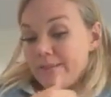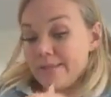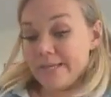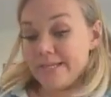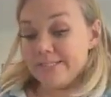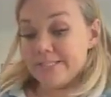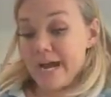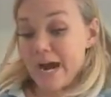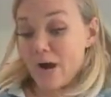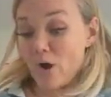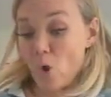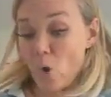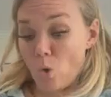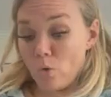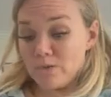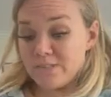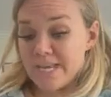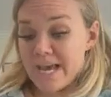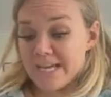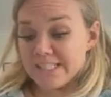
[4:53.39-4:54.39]
The entire
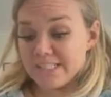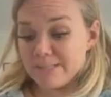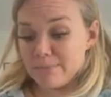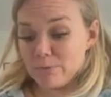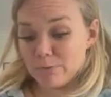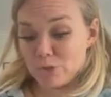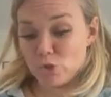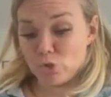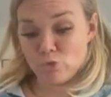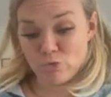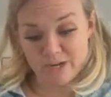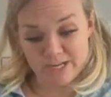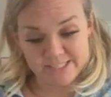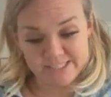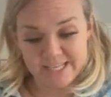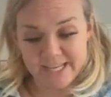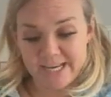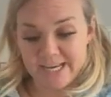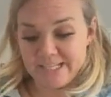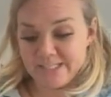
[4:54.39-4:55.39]
Old Testament was
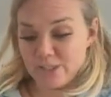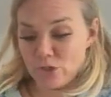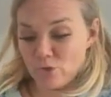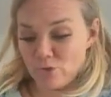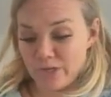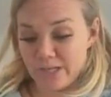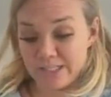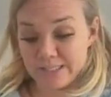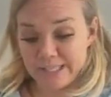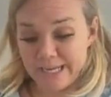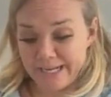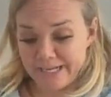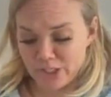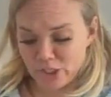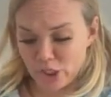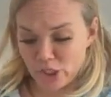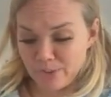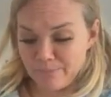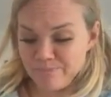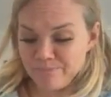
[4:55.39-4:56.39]
translated into Greek
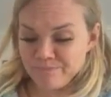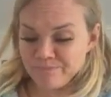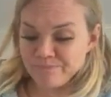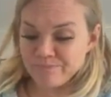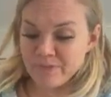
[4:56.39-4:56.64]
later.